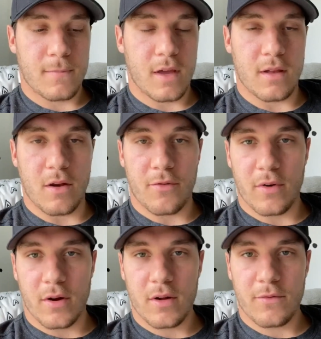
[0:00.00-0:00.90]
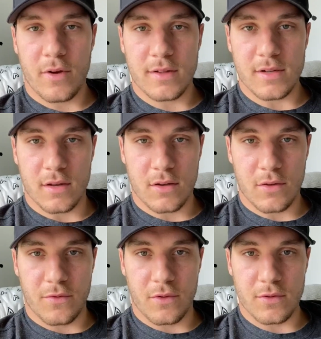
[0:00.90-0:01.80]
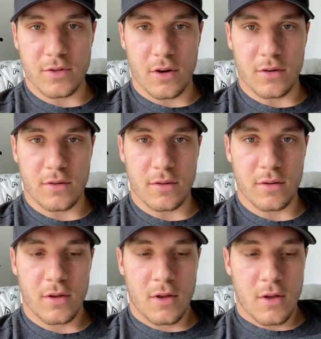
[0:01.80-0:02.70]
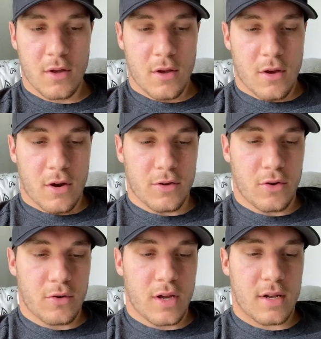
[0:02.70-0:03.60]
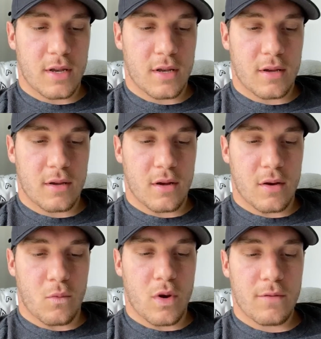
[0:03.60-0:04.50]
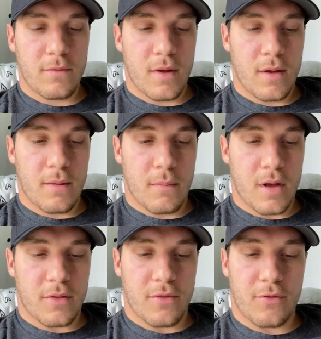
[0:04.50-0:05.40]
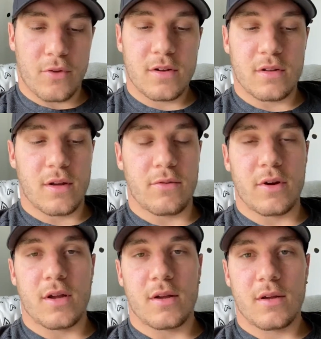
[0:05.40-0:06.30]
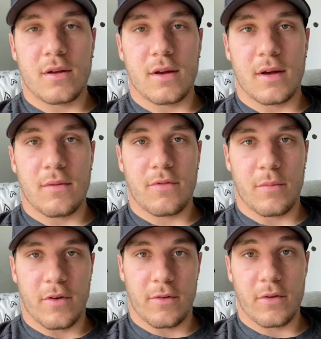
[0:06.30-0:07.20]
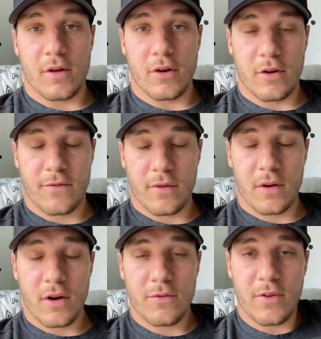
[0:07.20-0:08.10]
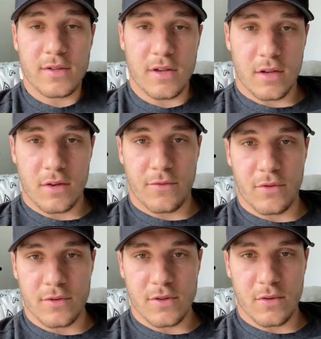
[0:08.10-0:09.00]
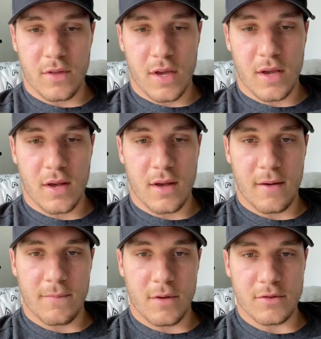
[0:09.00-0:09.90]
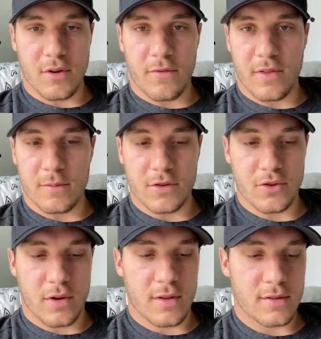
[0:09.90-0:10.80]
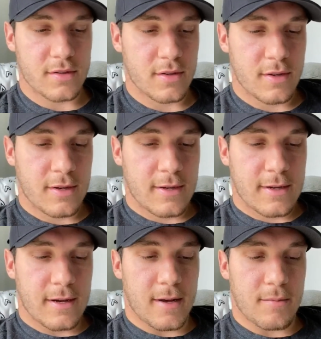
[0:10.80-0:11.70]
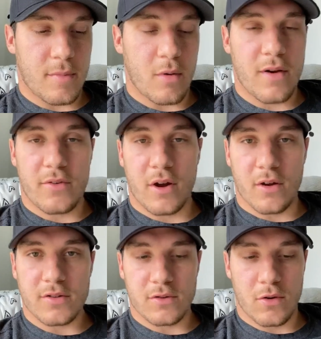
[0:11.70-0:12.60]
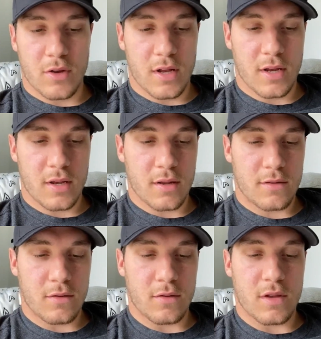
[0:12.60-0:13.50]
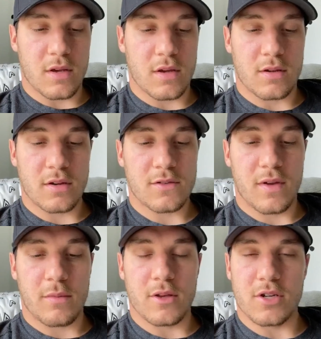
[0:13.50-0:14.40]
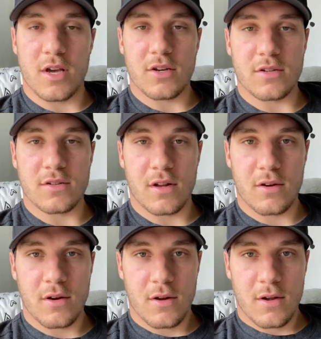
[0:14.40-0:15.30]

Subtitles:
And our good friends at Good Foods are donating 1 month free delivery from our good friends at Good Food. So it was great for them to join this. My wife and I are also donating to the Canucks Family Education Center.